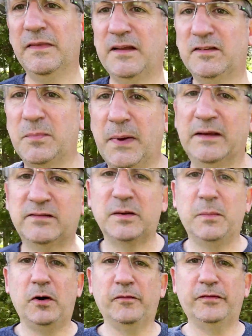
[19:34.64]
and that's a
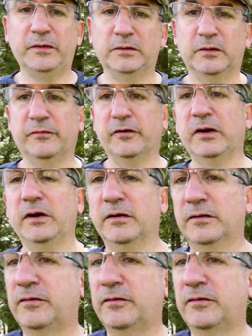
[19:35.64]
basketball field over here.